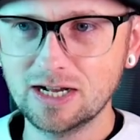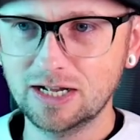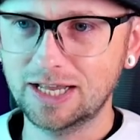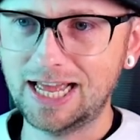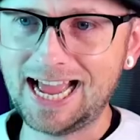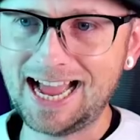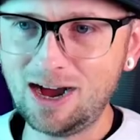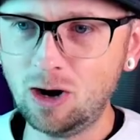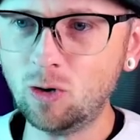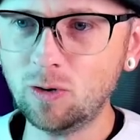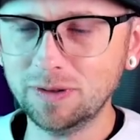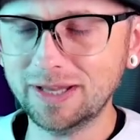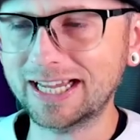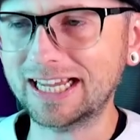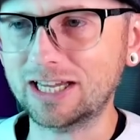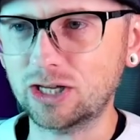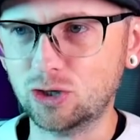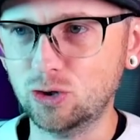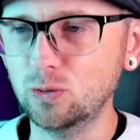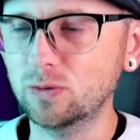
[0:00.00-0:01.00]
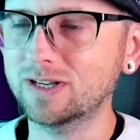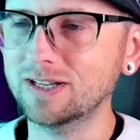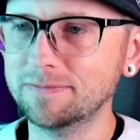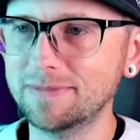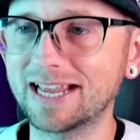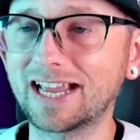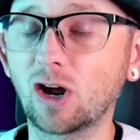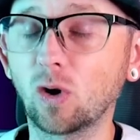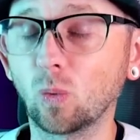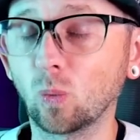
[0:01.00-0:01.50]
How, like, you can
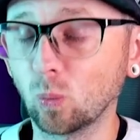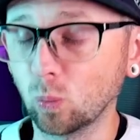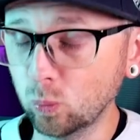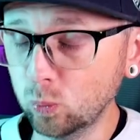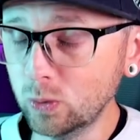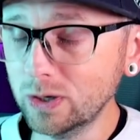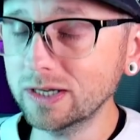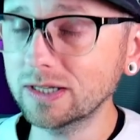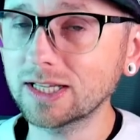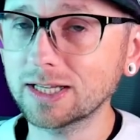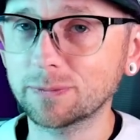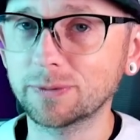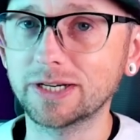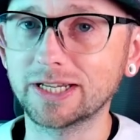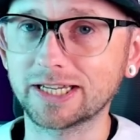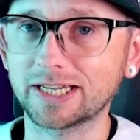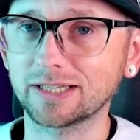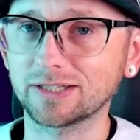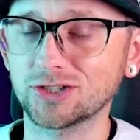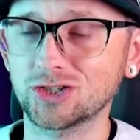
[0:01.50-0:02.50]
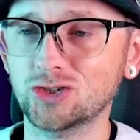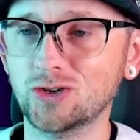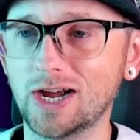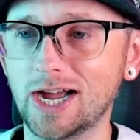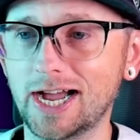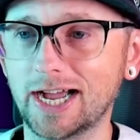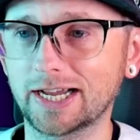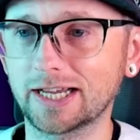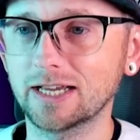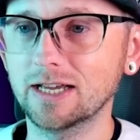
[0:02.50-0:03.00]
make a really ridiculous
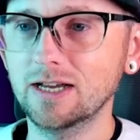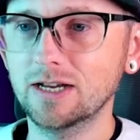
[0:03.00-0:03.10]
track